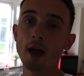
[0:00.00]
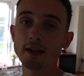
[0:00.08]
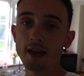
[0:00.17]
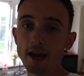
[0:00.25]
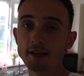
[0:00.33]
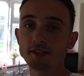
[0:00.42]

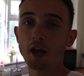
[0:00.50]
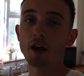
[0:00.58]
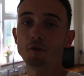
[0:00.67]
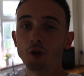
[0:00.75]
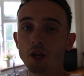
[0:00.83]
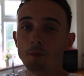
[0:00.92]
Okay, so I
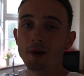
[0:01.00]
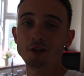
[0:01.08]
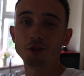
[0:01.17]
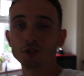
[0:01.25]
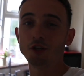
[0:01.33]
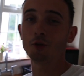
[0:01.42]
thought it'd be
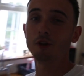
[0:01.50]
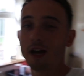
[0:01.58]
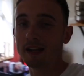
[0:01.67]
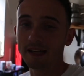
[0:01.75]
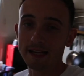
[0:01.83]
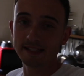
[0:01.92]
just a good
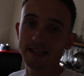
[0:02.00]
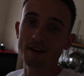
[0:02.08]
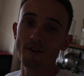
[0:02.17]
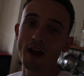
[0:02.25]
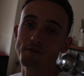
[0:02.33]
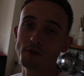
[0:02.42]
idea to
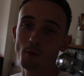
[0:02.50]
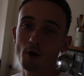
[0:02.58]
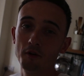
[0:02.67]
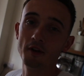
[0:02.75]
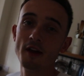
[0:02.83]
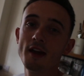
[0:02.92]
give
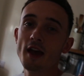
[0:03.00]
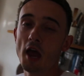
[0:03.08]
everyone